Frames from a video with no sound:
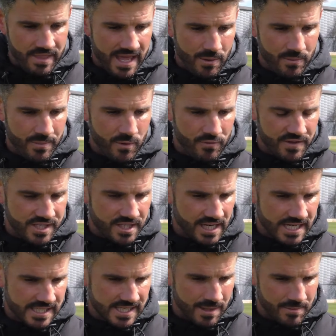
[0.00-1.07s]
there we move into the
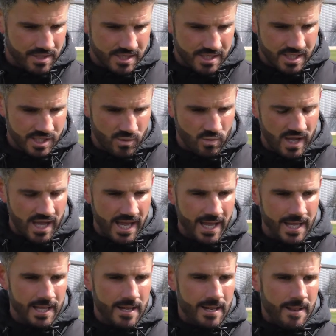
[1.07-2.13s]
last game of the season
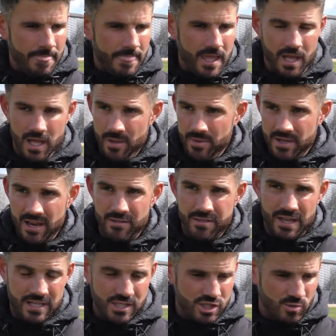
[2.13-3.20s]
where, again,
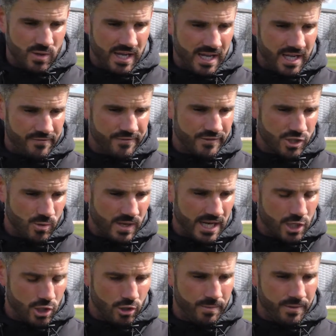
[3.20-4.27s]
thanks to
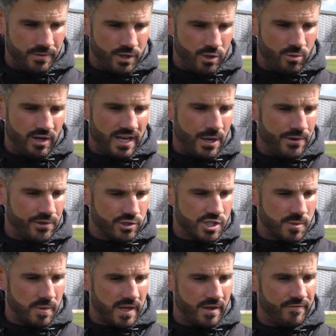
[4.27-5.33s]
our club who are allowing us
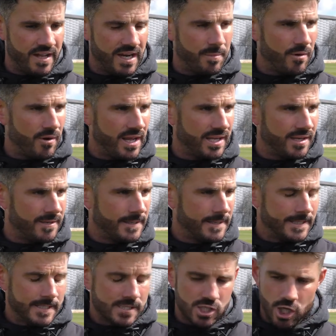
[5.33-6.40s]
to play on Valley Parade.
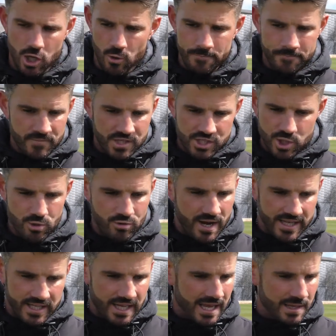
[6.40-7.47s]
So two
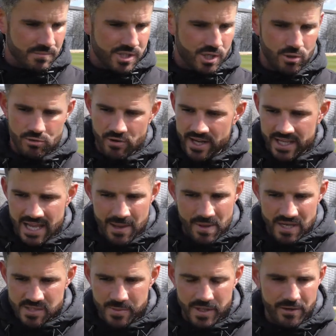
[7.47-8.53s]
great games, two great game
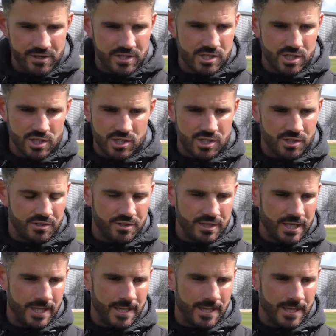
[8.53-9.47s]
experiences, and